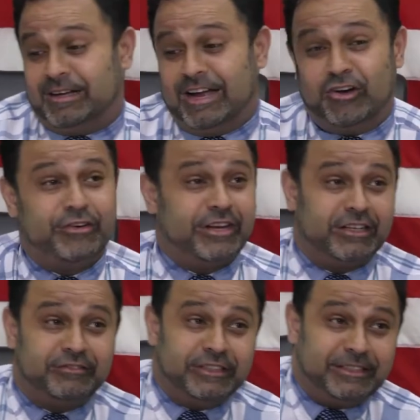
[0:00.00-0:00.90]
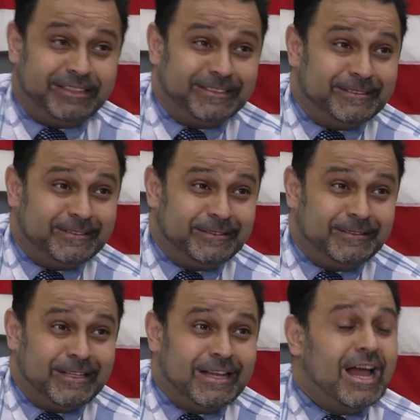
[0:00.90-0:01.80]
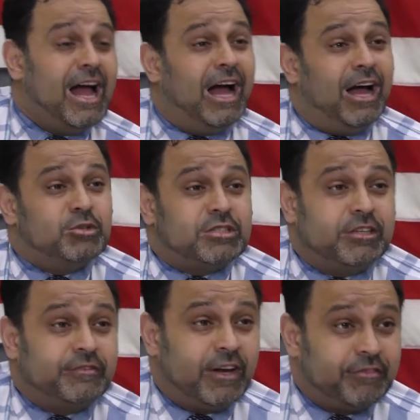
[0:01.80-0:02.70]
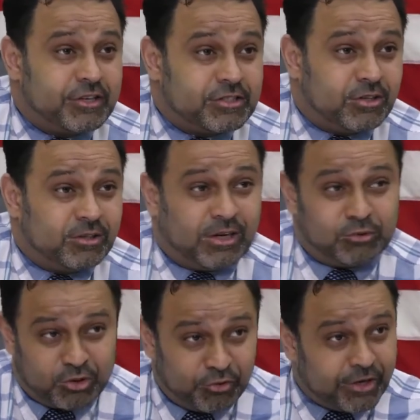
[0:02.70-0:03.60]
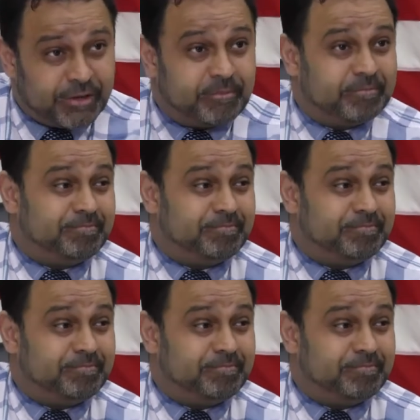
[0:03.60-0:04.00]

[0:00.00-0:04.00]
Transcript: I already lived it. I was 35 years old. I was already